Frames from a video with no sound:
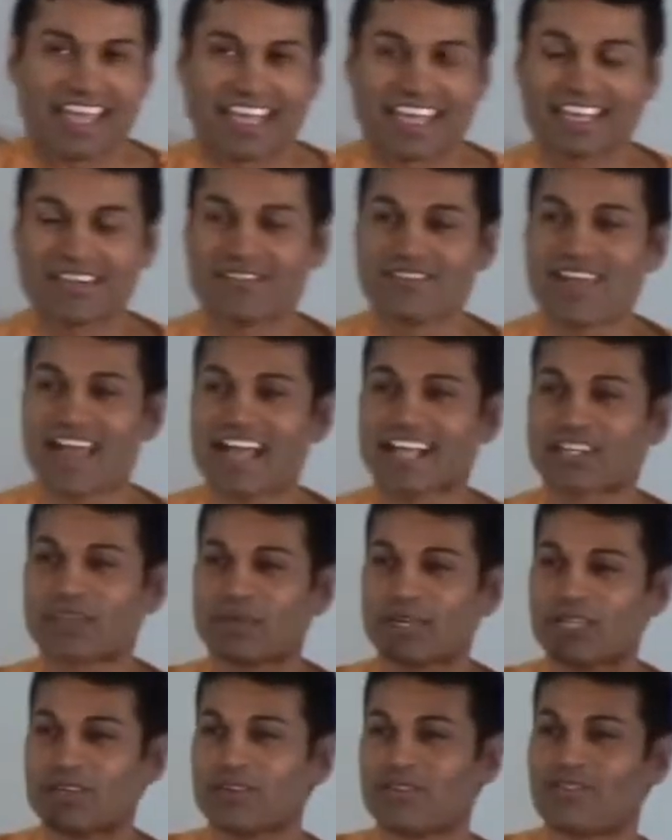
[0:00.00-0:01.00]
In fact,
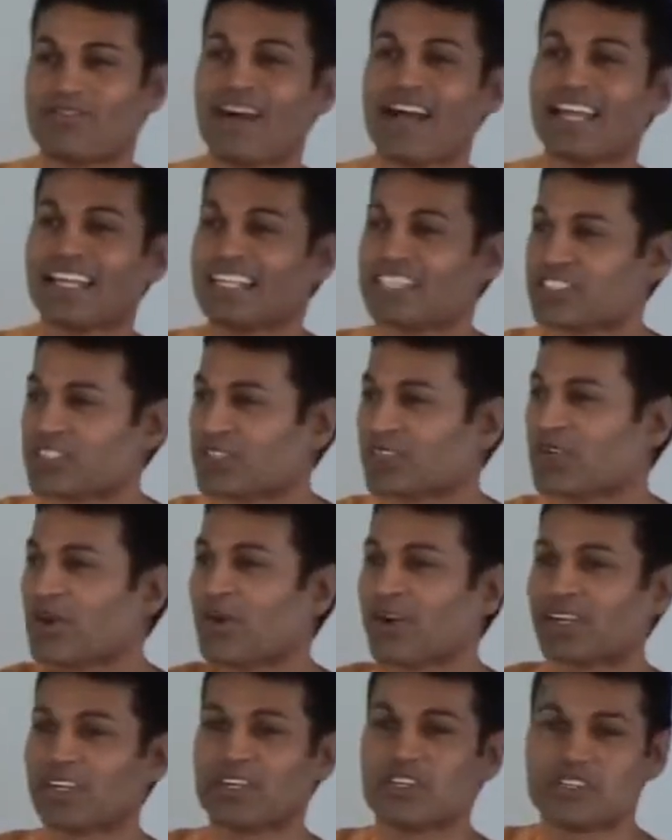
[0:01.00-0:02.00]
what you'll find as you're
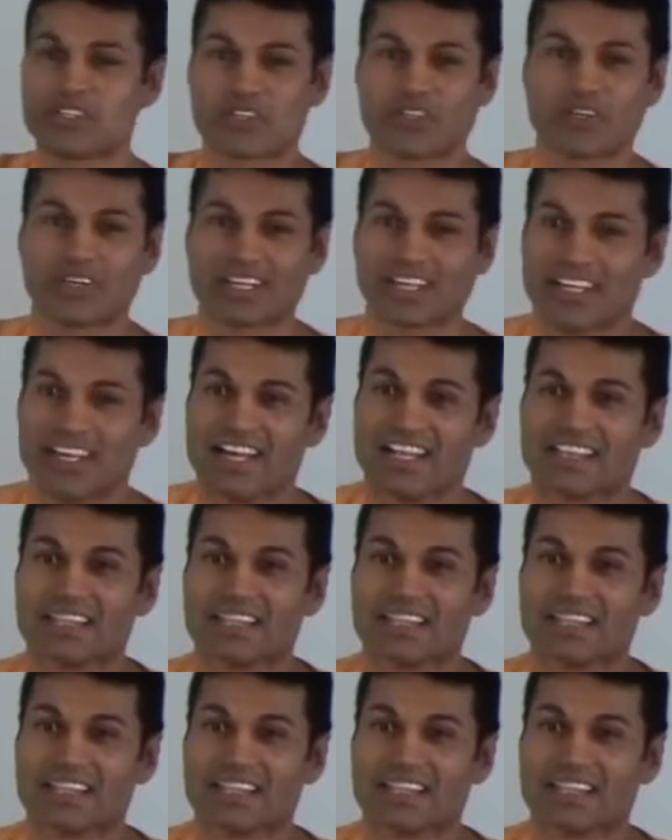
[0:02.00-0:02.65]
going on your journey,